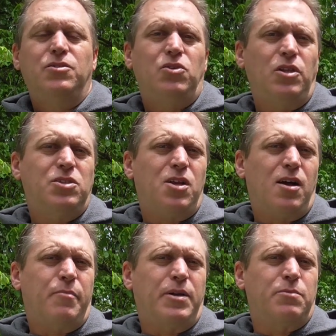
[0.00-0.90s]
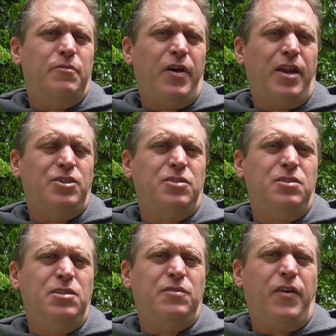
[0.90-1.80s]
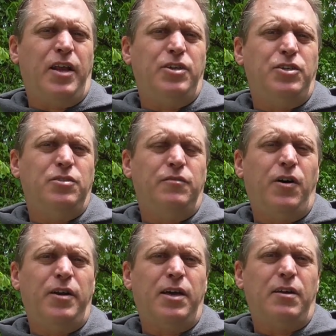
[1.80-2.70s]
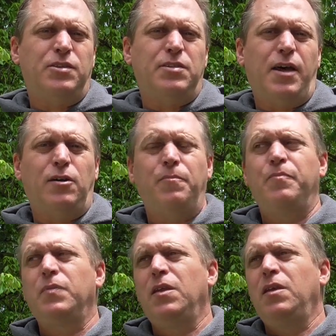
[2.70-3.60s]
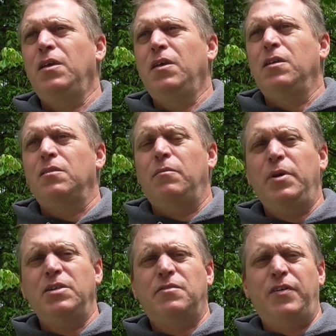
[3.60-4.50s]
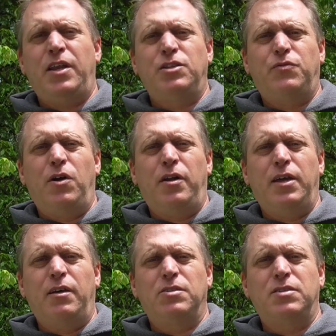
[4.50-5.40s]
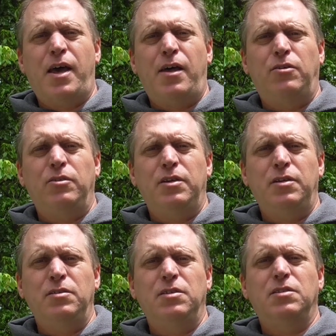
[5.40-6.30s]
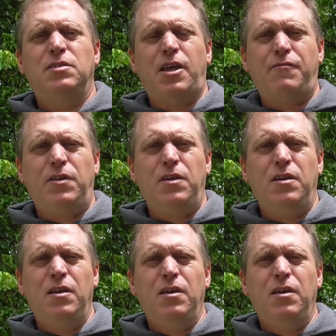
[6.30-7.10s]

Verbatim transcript: So let's talk about some advantages and disadvantages of hunting out of saddle. The biggest advantage for hunting out of saddle is safety.